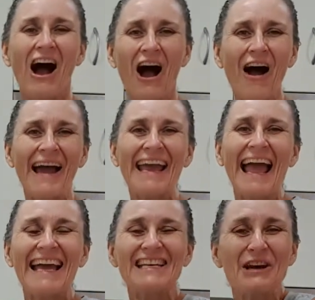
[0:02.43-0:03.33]
Hi
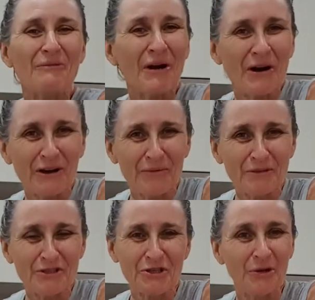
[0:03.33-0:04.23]
and welcome
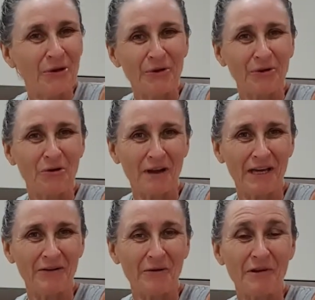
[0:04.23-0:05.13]
to
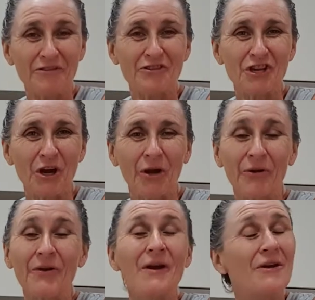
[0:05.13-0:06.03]
Cooking with
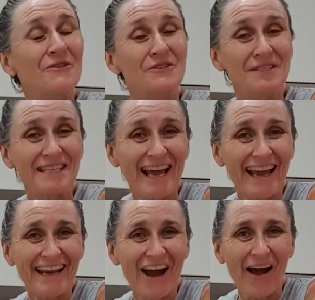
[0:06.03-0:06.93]
Jo.
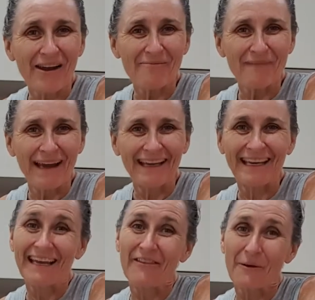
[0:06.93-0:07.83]
Today I am
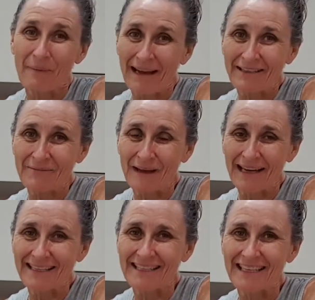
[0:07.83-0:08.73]
making the back to
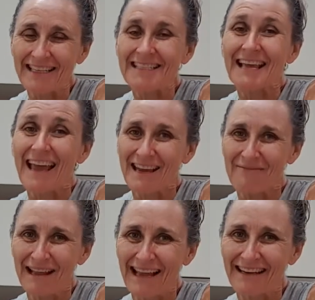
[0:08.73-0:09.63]
basics
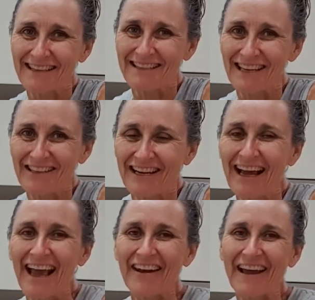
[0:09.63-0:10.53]
eggplant lasagna,
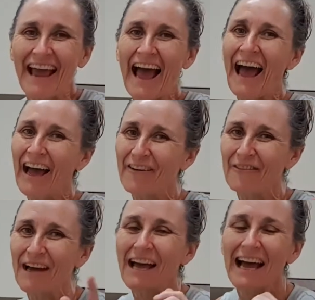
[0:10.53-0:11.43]
and I have
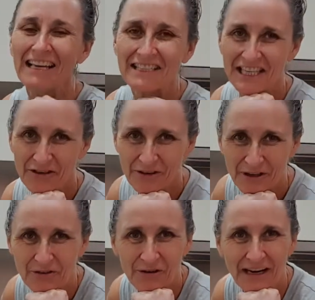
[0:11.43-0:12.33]
a secret
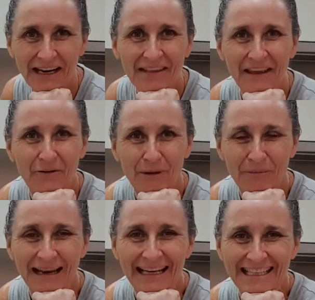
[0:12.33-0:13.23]
ingredient that I'll be
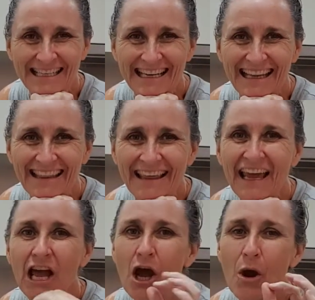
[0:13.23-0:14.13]
placing in
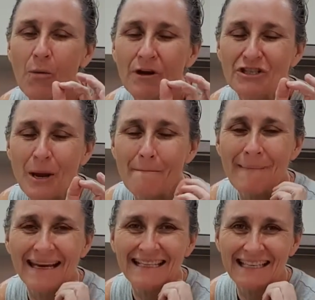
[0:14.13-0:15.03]
there which
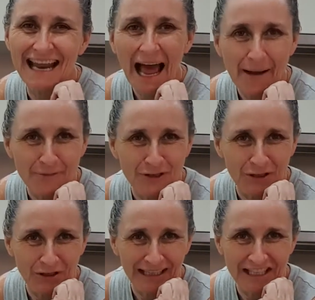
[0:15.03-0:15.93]
makes it
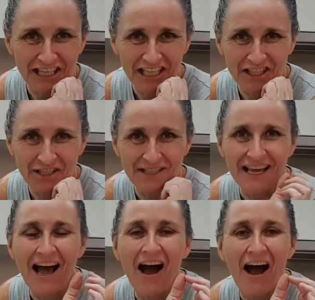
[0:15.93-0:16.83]
absolutely delicious.
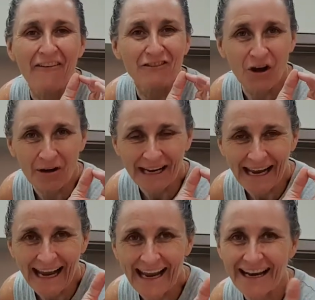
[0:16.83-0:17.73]
I've gone
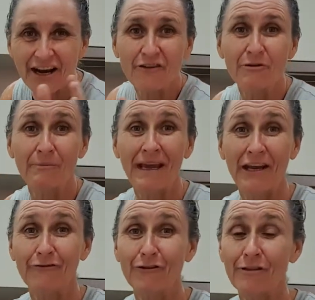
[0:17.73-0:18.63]
ahead and I've prepared a
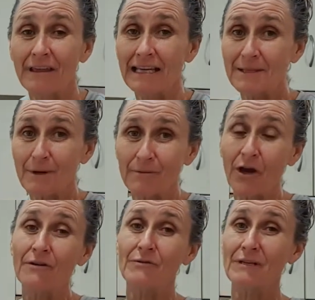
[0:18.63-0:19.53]
few things, but I'm
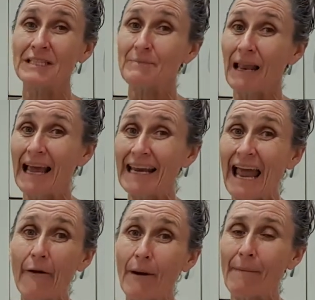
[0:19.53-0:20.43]
going to explain
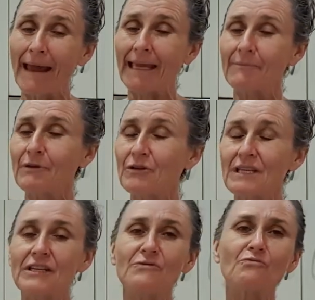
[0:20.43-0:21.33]
how I make it because it
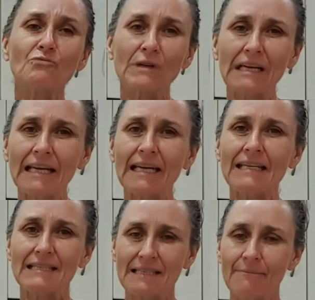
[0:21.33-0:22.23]
is really
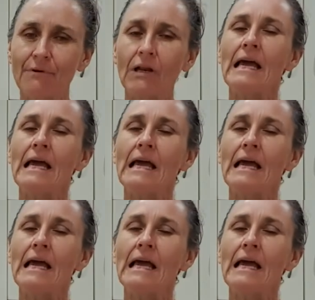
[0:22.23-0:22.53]
simple.